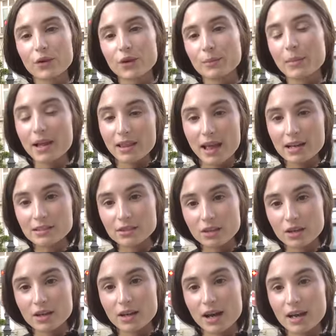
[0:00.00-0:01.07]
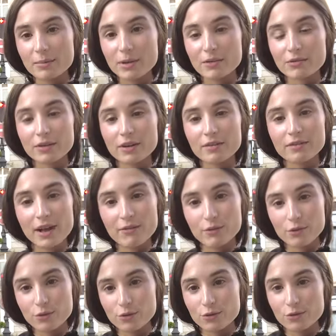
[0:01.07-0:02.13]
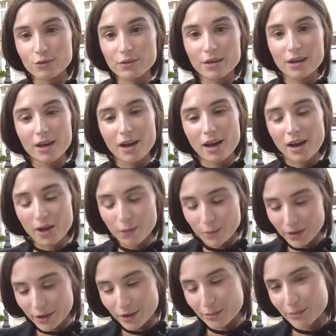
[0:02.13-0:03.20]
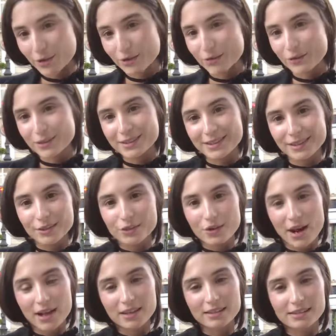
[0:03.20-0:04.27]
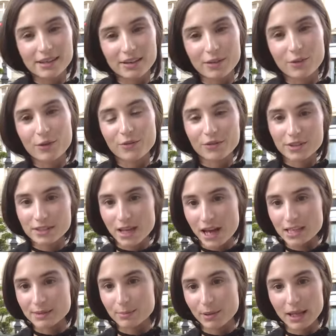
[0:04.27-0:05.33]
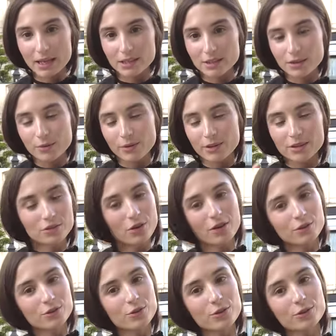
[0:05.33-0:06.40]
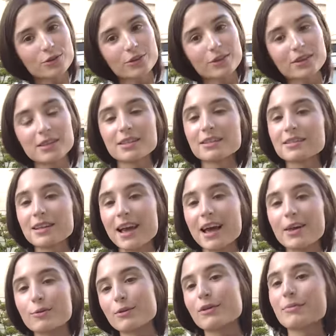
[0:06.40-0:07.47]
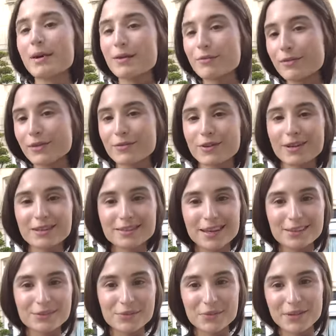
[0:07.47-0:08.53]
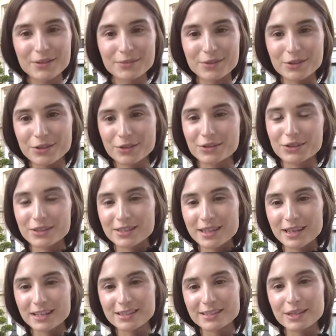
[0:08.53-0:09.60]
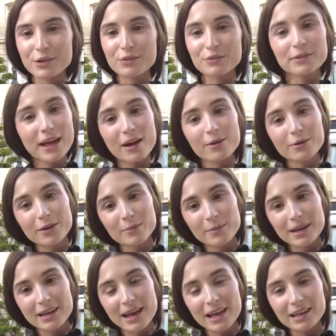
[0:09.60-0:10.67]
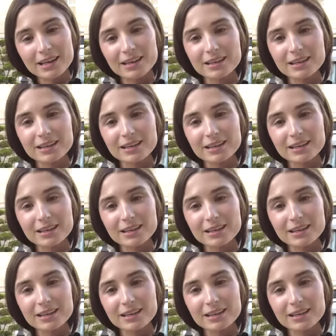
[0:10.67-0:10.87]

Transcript: my last look, I'm in front of L'Avenue, uh, wearing a beautiful silk dress and an oversized blazer with strong shoulders, and one of my favorite accessories, which is just like a silk flower on my neck.